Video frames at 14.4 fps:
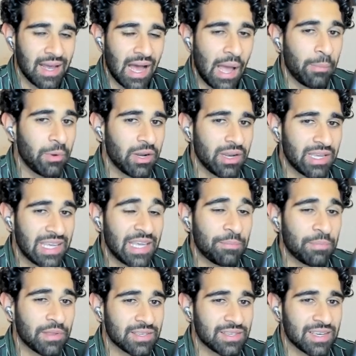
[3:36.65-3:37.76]
I'm going to
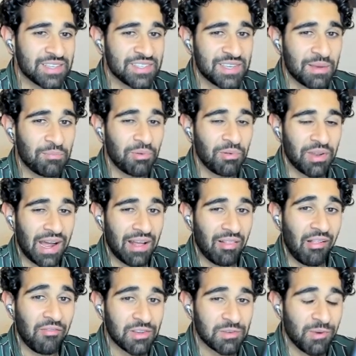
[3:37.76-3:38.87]
keep this as simple and high
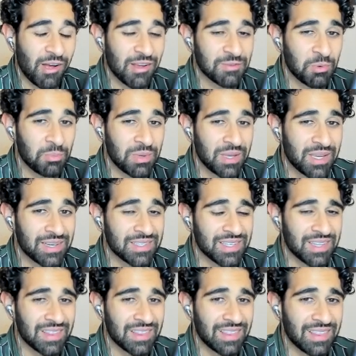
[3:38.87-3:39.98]
level as possible because
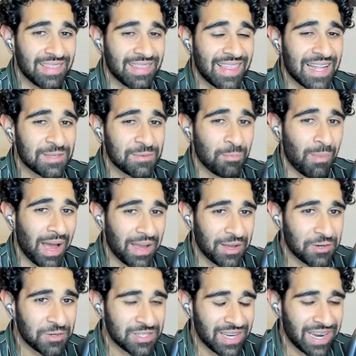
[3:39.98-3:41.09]
that's my
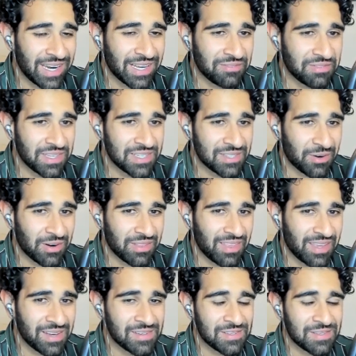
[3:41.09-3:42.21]
understanding of these sort of
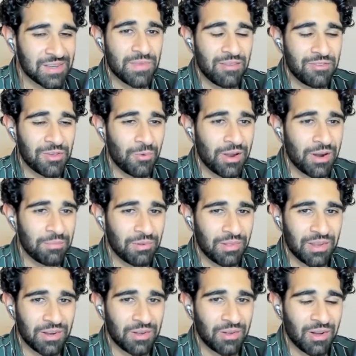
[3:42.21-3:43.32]
things. If you want a
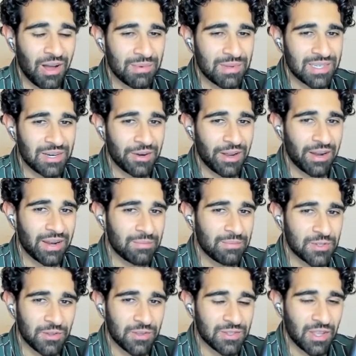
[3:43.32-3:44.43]
political commentary on it, I'm
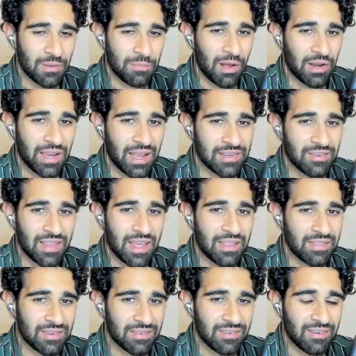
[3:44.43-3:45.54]
sure there's other podcasts on
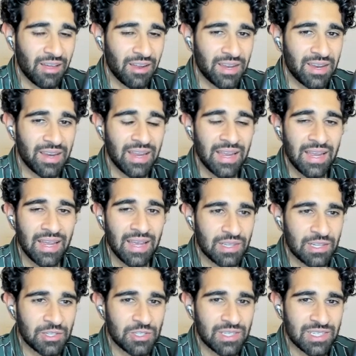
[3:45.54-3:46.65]
that. This is not it.
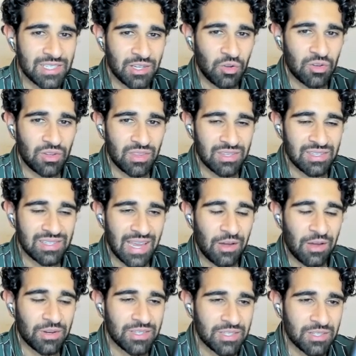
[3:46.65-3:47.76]
Let's just distill this
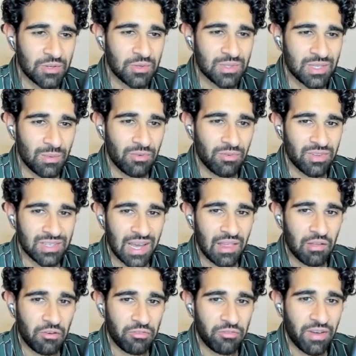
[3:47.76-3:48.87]
down into some of its high
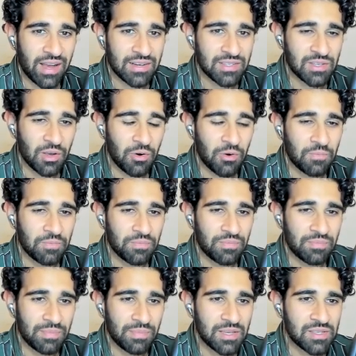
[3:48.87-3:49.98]
level facts. So
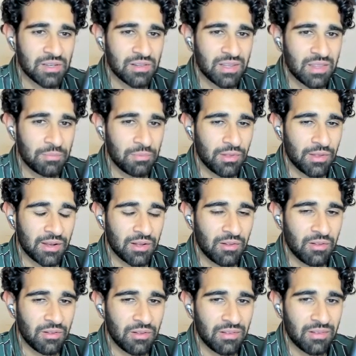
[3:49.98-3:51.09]
basically, the
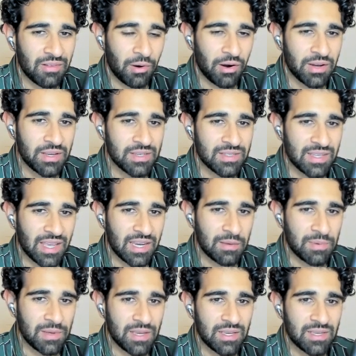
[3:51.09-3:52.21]
political parties, the
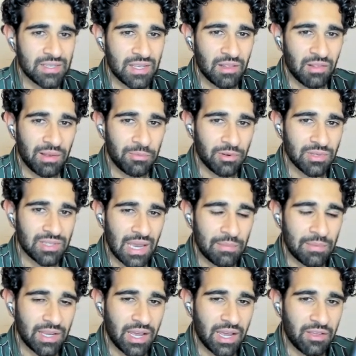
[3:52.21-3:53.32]
NDPs and the Liberals,
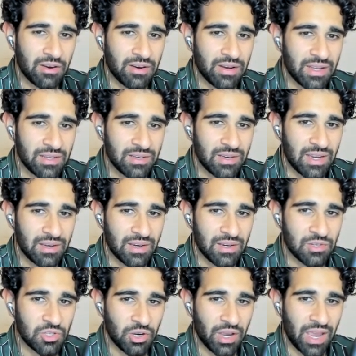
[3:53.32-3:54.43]
came together
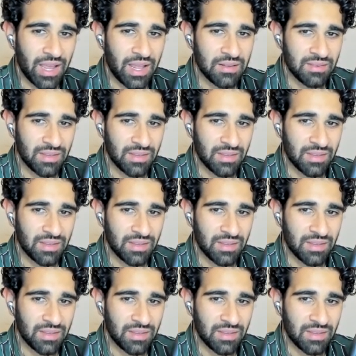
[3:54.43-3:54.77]
and shook hands.